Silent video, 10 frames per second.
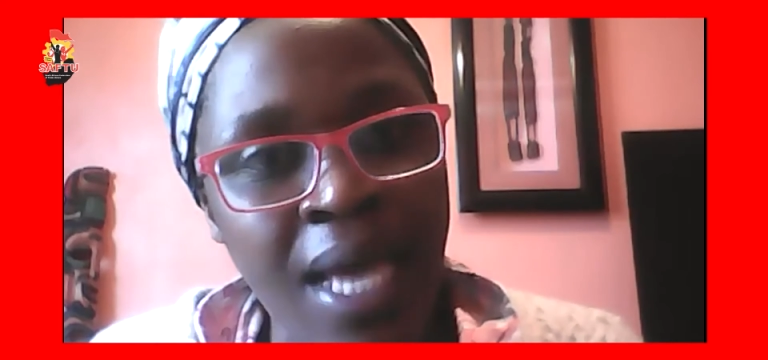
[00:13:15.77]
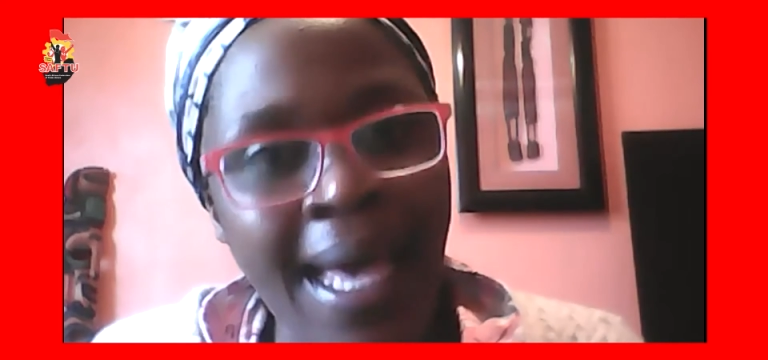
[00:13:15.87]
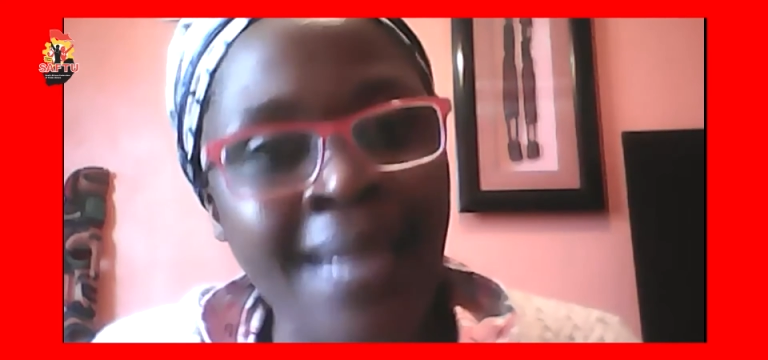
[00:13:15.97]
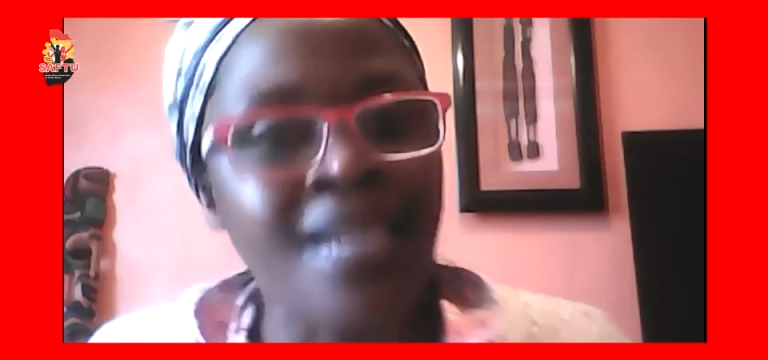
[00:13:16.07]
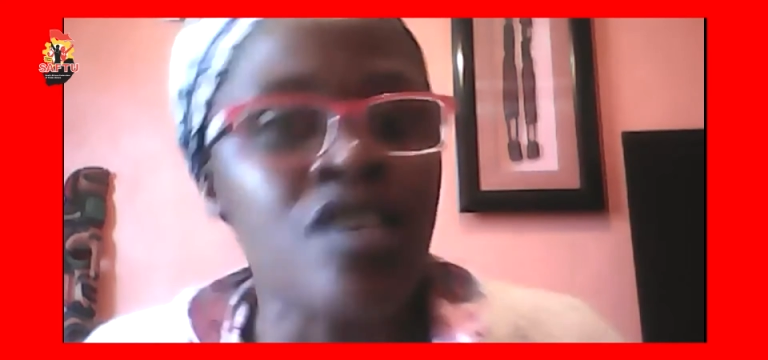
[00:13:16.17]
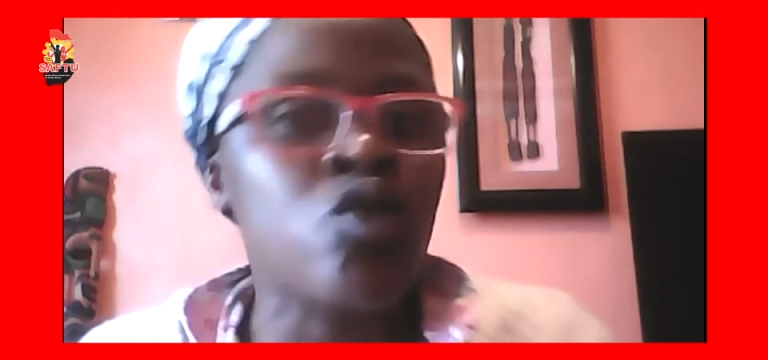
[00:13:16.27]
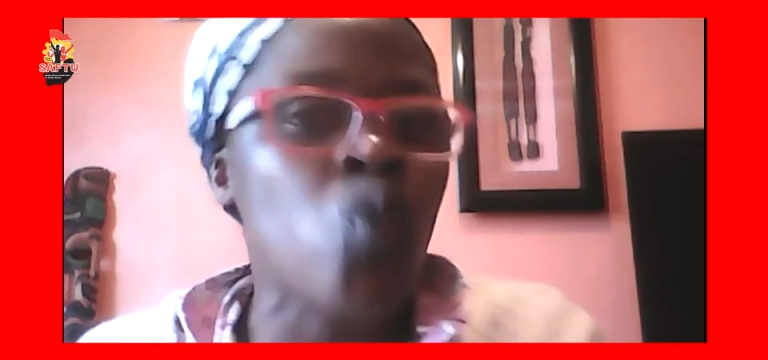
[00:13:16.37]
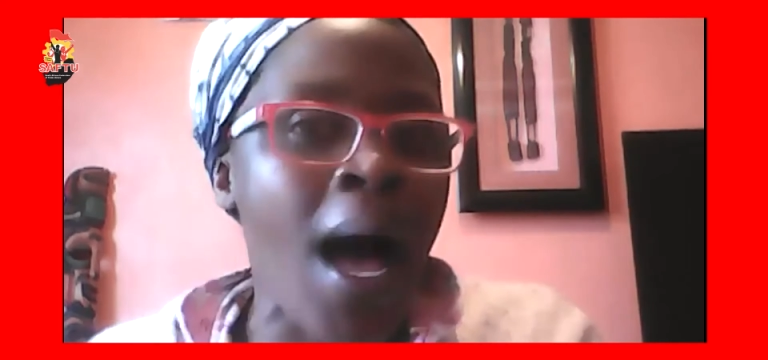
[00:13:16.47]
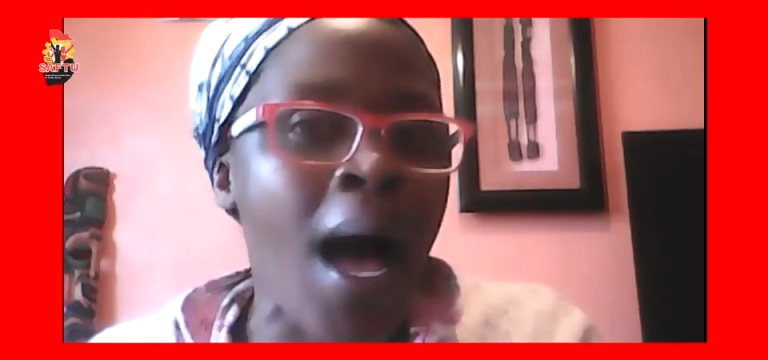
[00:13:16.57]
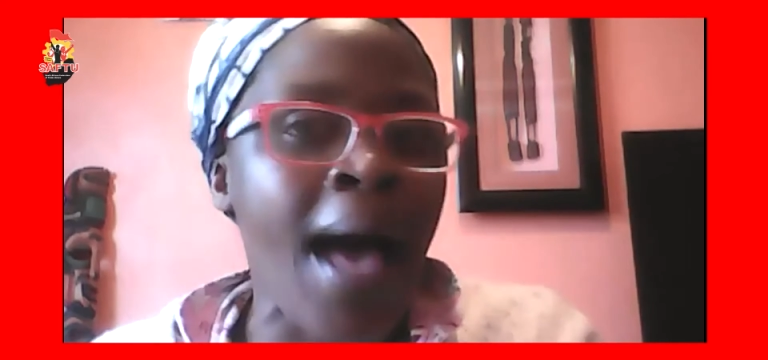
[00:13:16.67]
And that is
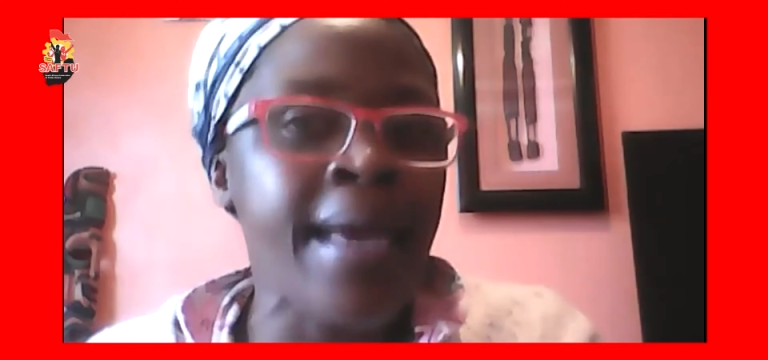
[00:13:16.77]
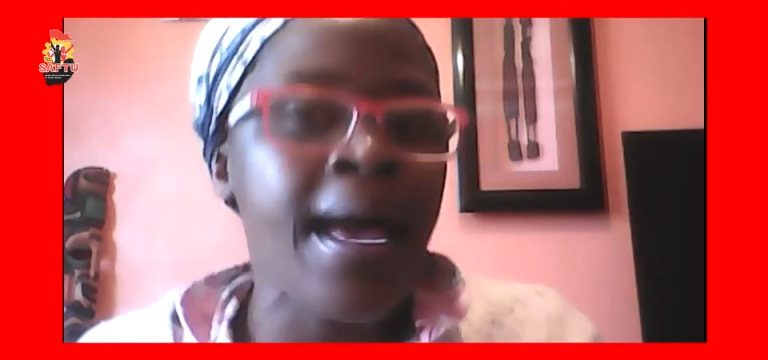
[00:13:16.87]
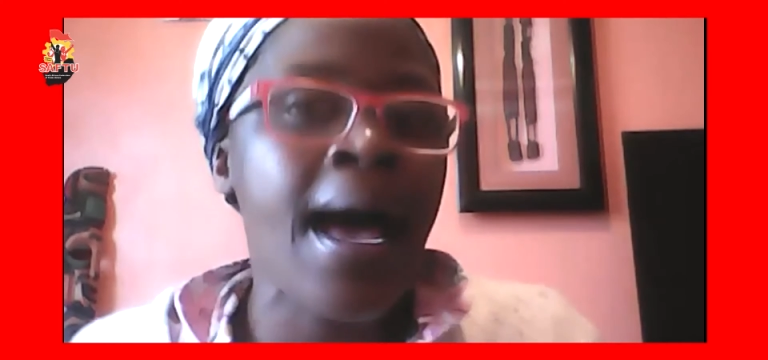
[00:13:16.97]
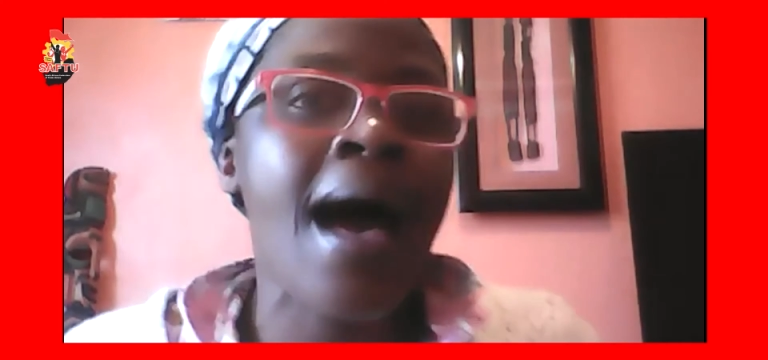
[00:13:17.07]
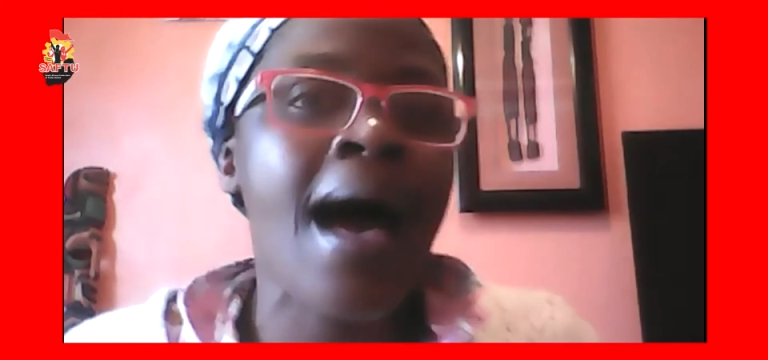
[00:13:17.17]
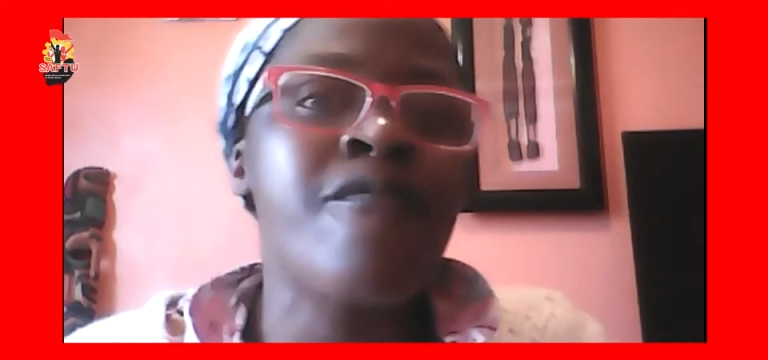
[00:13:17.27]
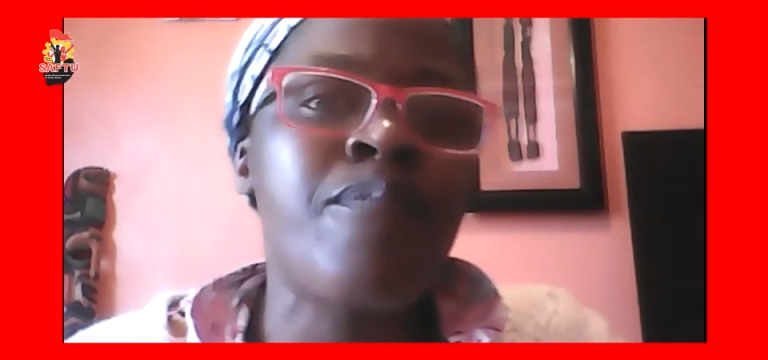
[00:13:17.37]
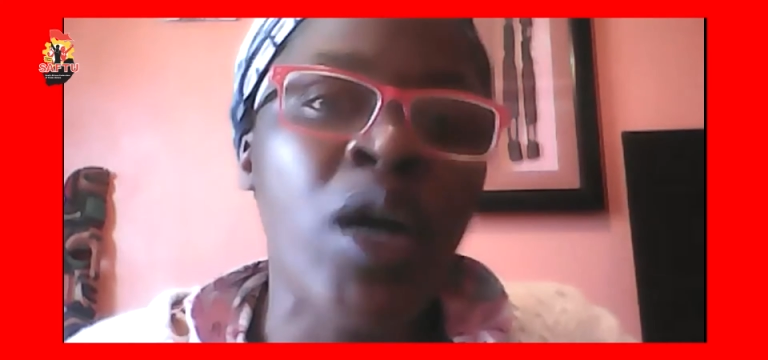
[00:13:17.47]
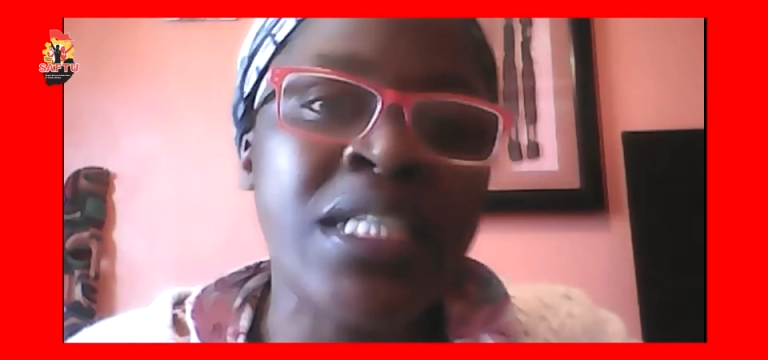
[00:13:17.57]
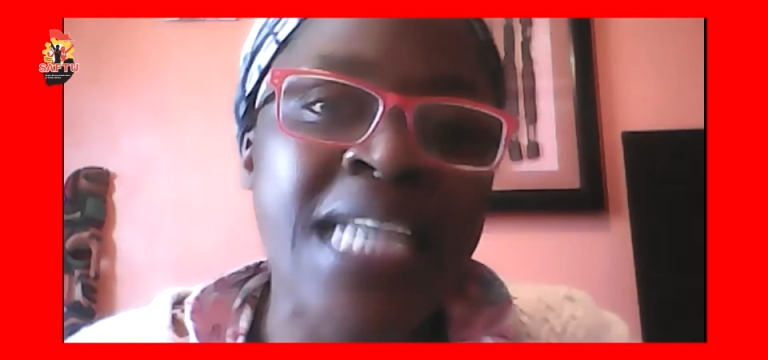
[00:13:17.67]
why I've
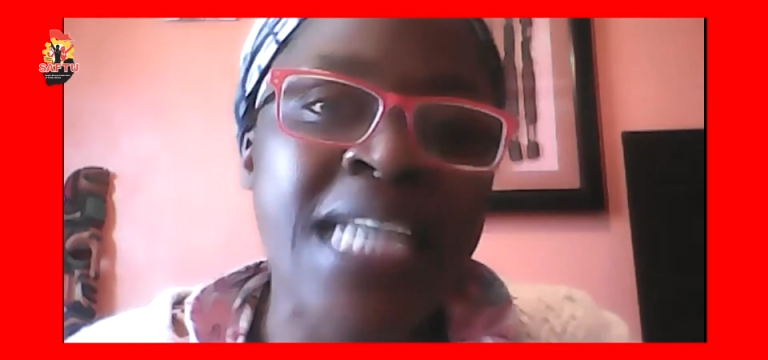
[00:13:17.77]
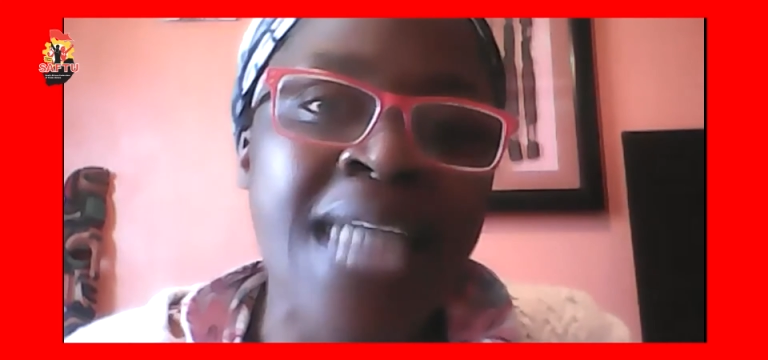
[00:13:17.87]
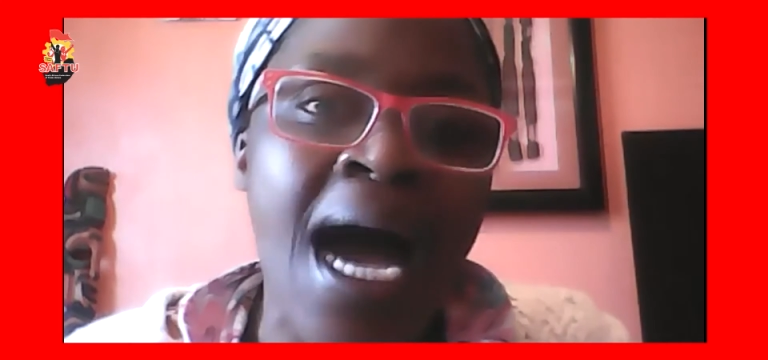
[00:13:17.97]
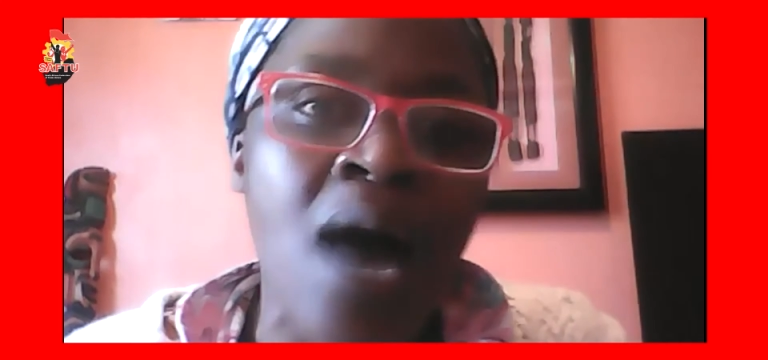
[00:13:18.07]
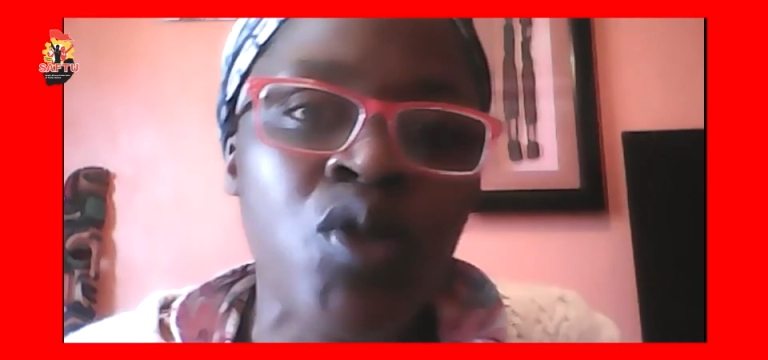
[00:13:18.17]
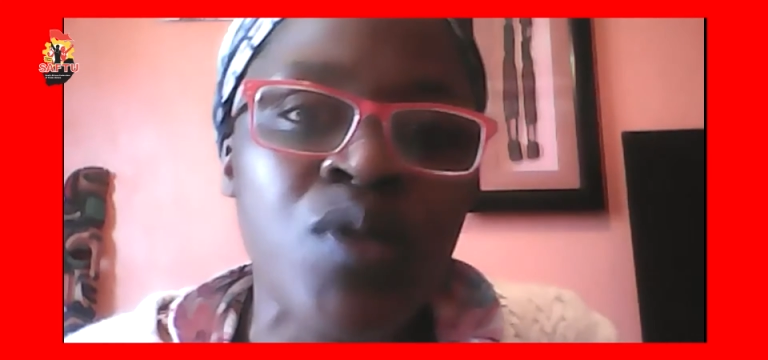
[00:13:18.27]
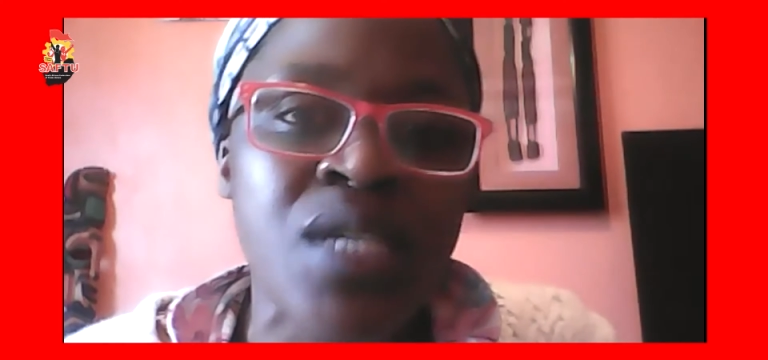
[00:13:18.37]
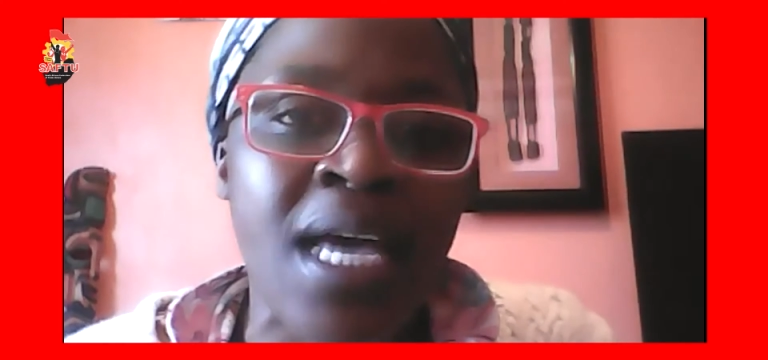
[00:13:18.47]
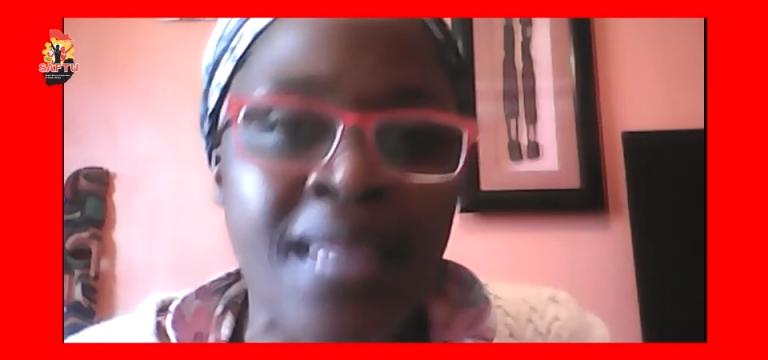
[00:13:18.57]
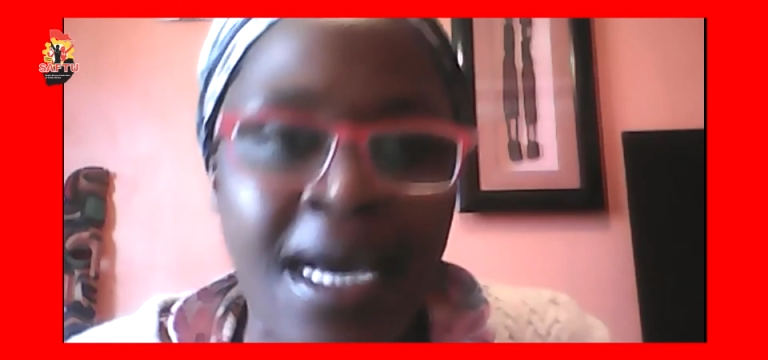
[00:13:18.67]
pointed out to
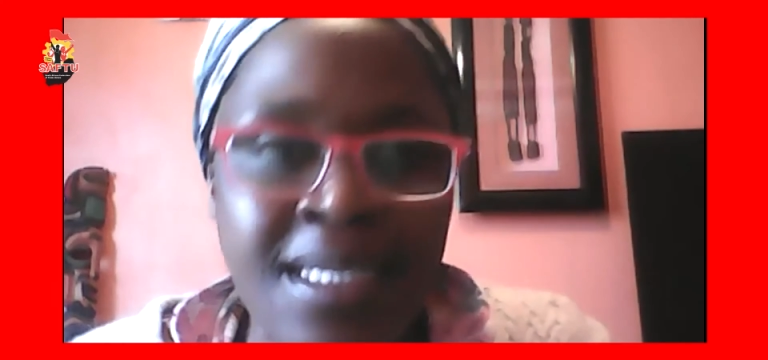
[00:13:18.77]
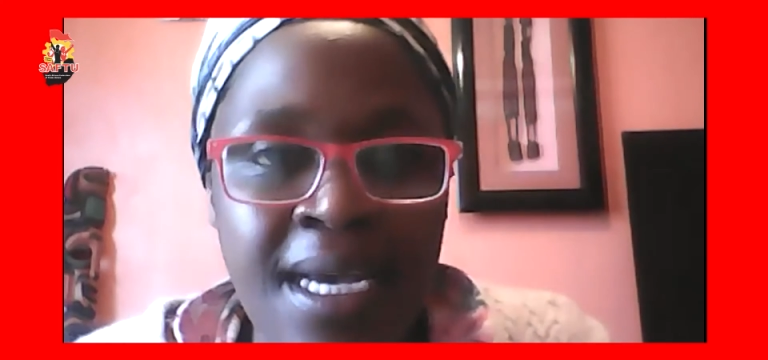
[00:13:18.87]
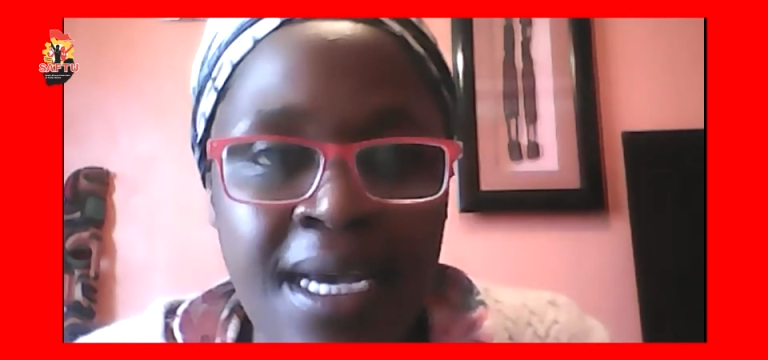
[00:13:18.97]
say that